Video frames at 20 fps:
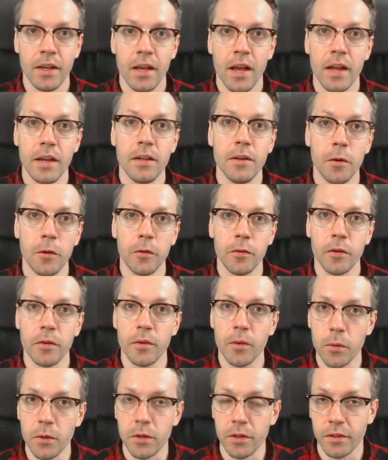And he also
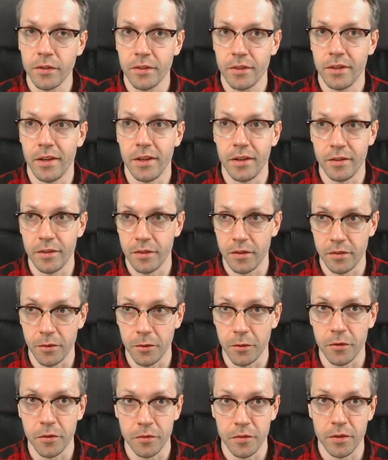noticed, and this is
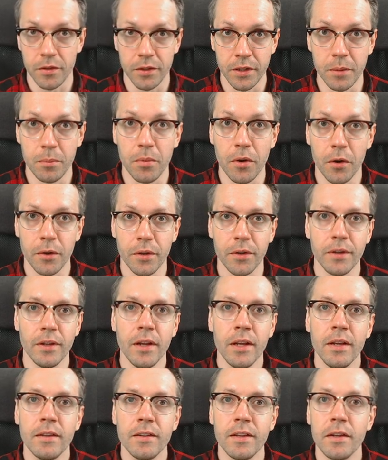also very important,
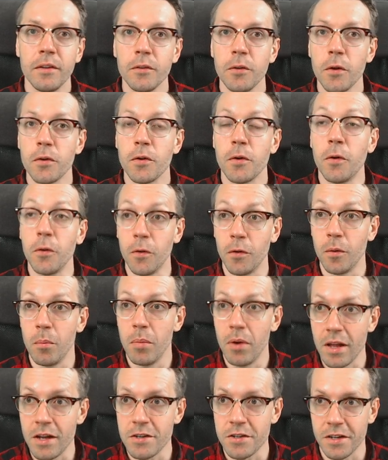that not all
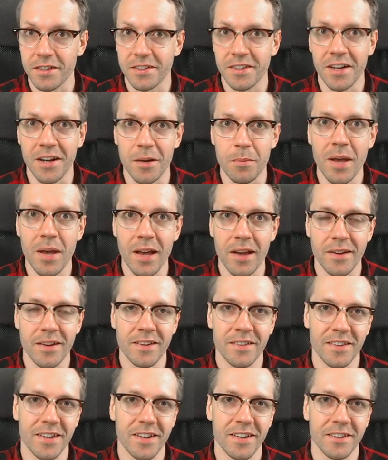pleasures are bad,
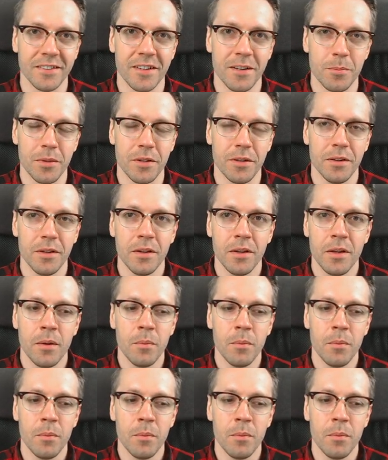as an example.